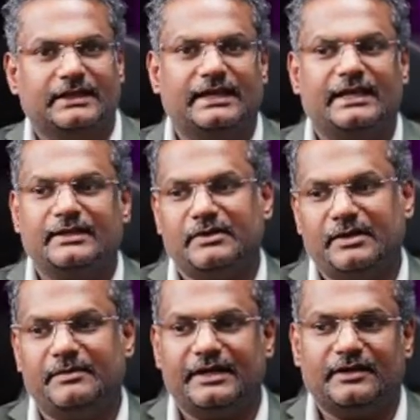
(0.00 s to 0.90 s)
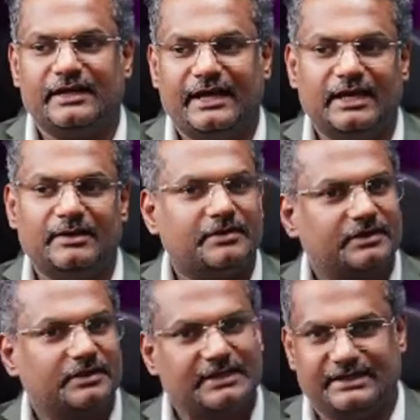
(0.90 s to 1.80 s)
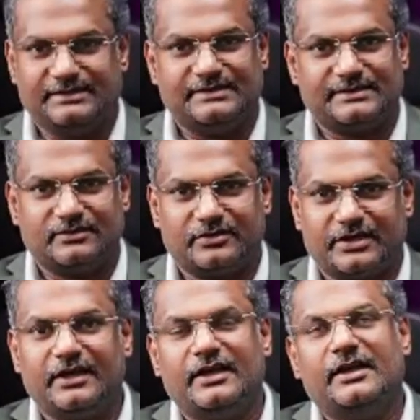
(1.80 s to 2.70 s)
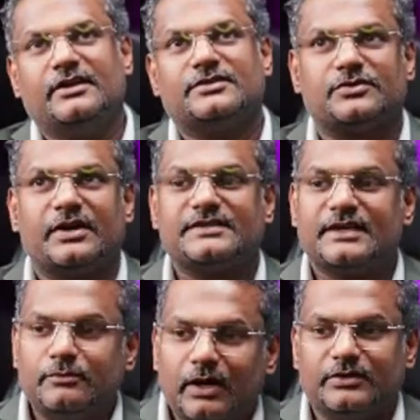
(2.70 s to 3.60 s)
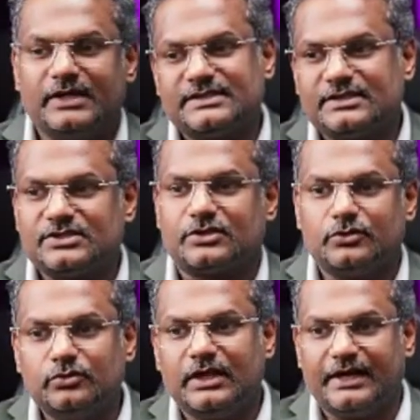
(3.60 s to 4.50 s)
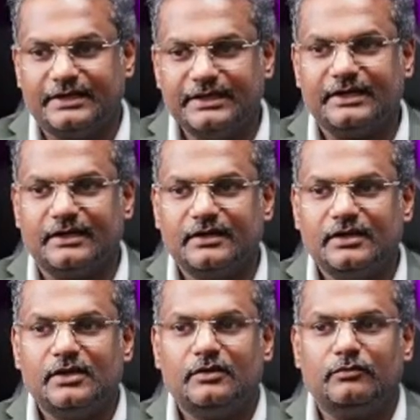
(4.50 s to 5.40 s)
then maybe it'll help kids. Okay. So I said, wow, that's such a cool idea.